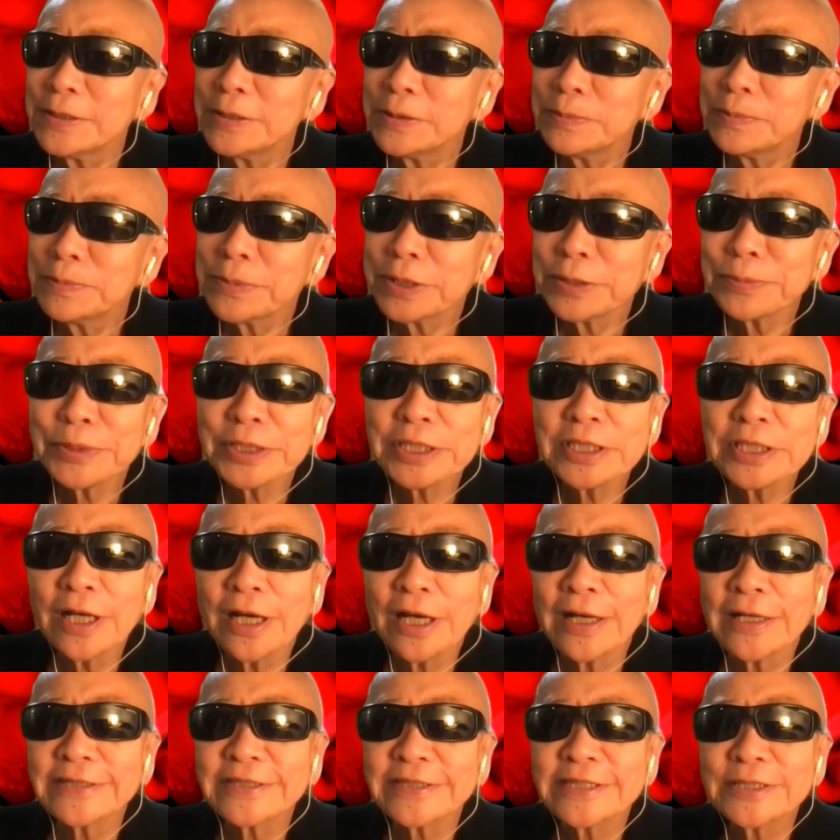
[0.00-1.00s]
Maybe
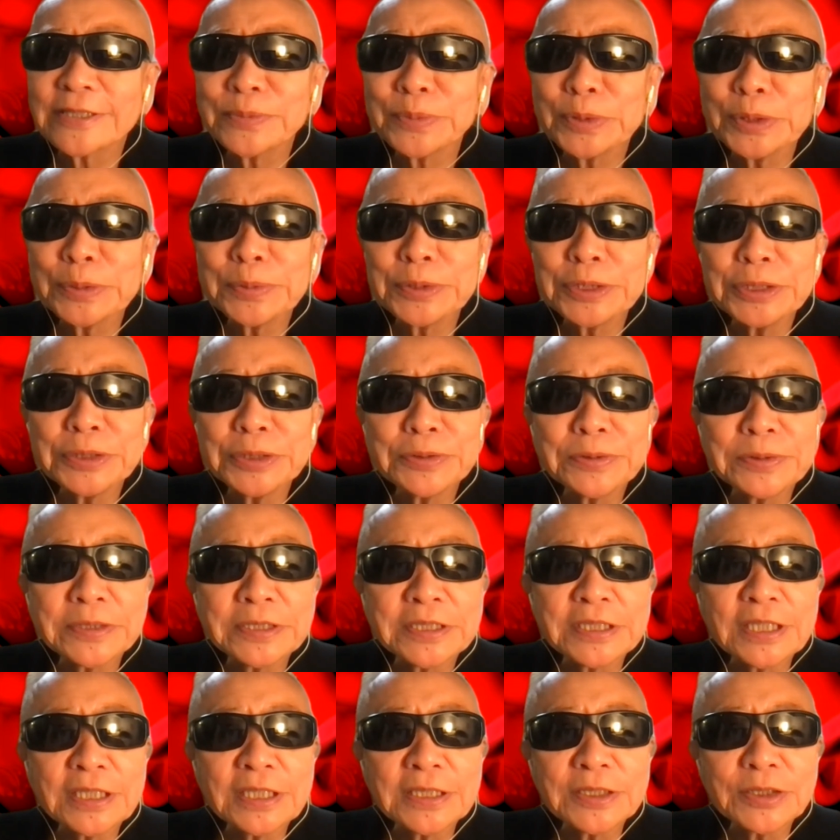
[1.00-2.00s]
not. Maybe you
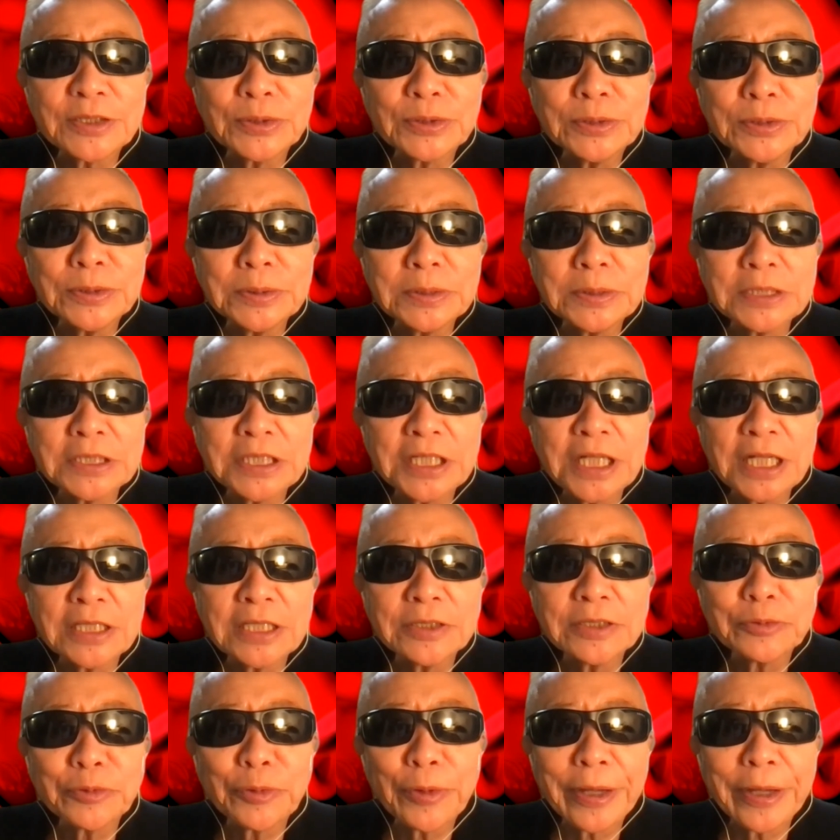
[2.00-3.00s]
start doing a lot
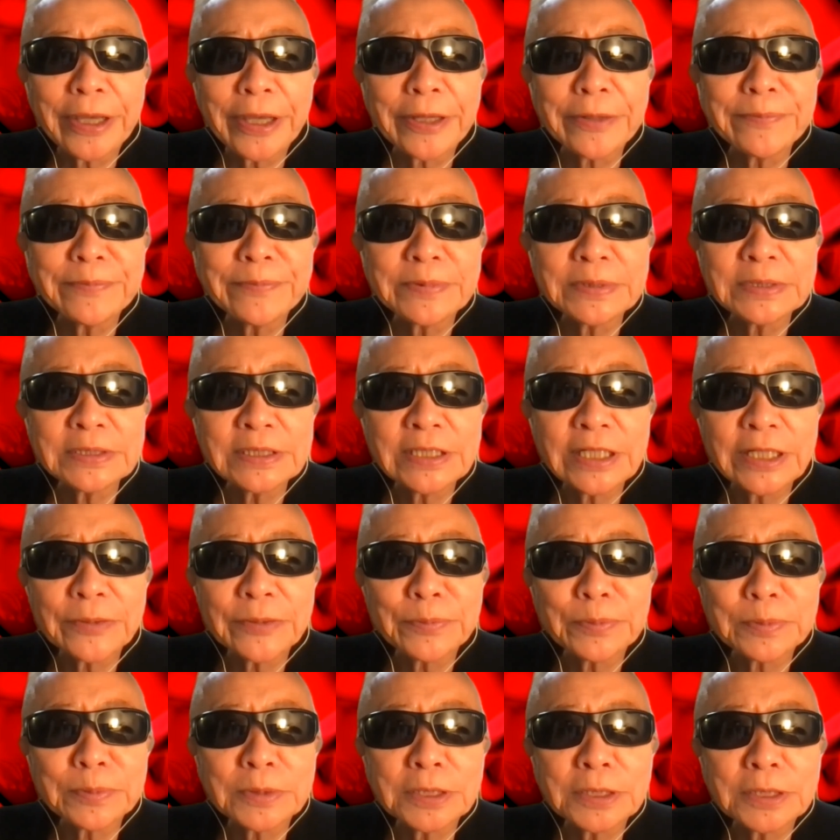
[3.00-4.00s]
of rape and
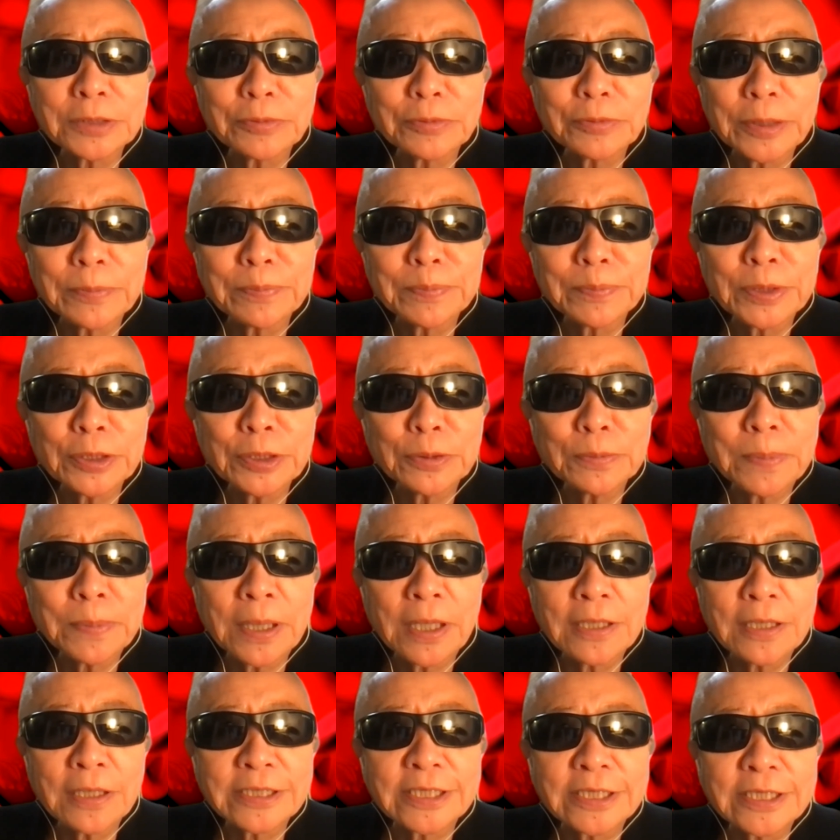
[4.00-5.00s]
have a red pill
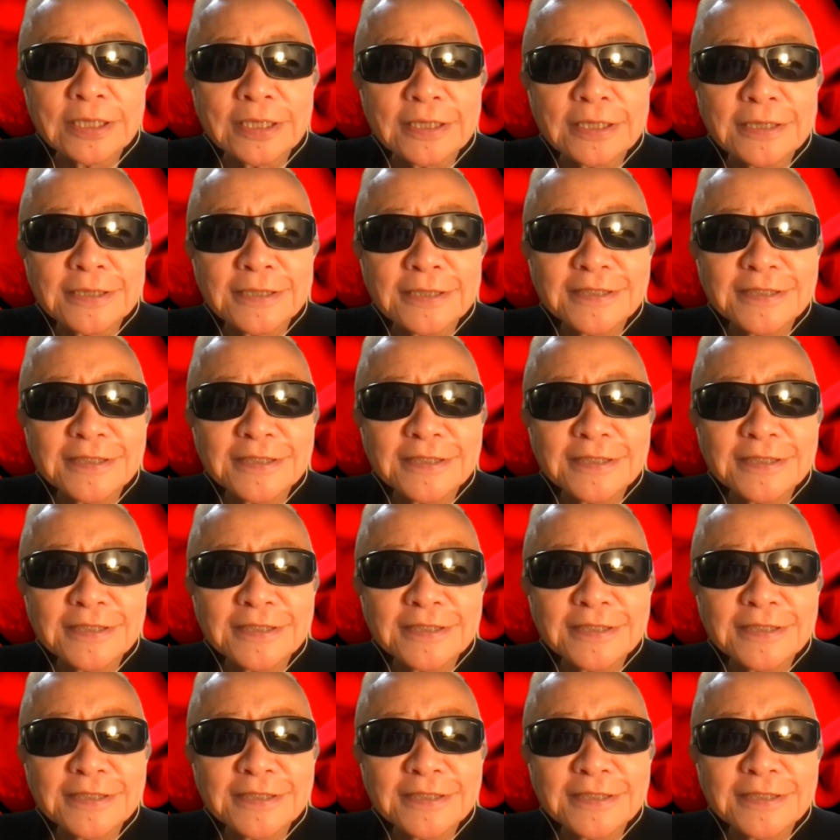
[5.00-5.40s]
party.